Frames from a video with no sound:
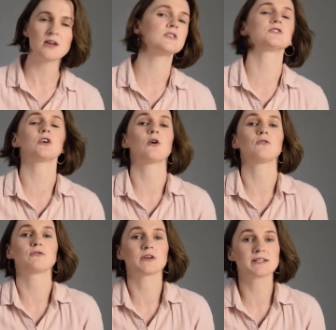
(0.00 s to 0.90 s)
So,
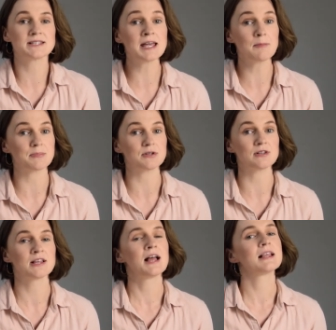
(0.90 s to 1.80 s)
for
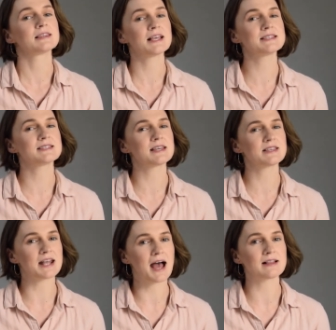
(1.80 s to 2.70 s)
example, let's say
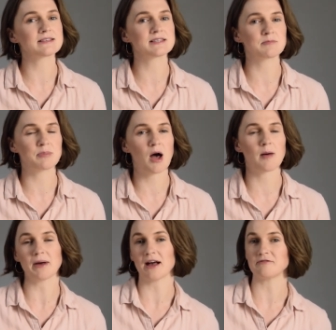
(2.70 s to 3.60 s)
that Alice and
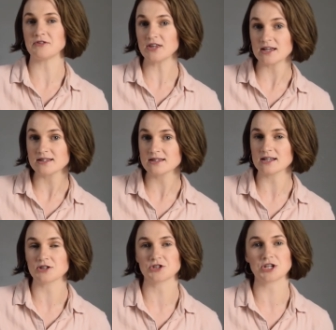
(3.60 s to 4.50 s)
Bob have this
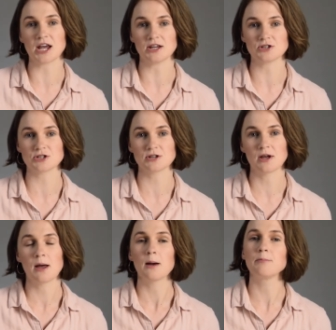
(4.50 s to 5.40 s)
exchange,
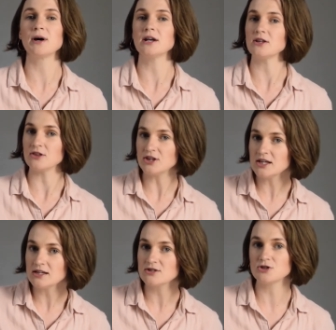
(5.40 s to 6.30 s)
but
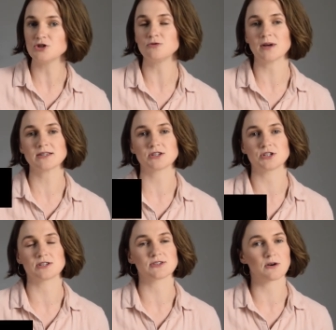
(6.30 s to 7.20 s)
these two
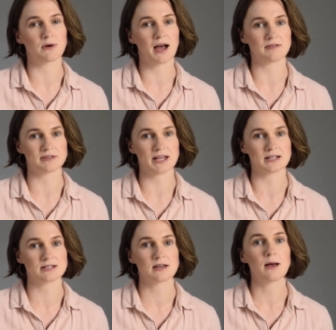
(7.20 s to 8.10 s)
messages arrive late.